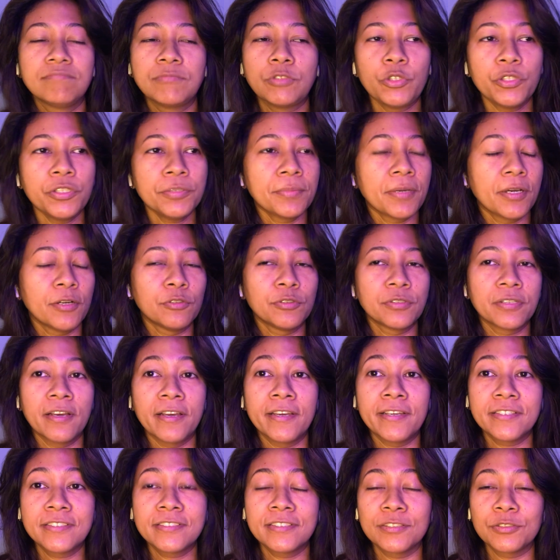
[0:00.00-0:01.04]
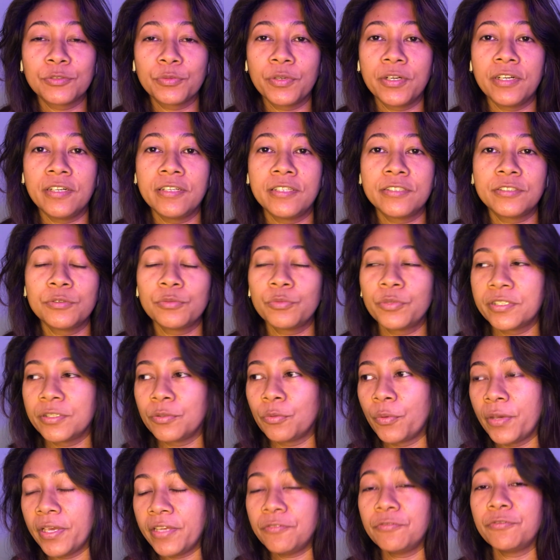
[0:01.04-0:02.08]
doing my own hikes as well. I don't want to
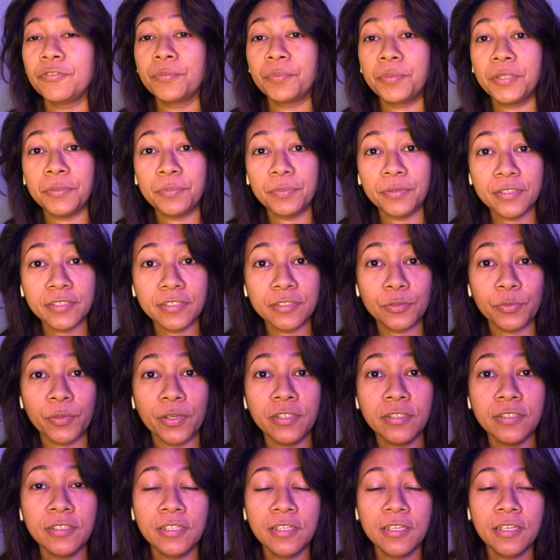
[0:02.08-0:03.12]
wait for people as well.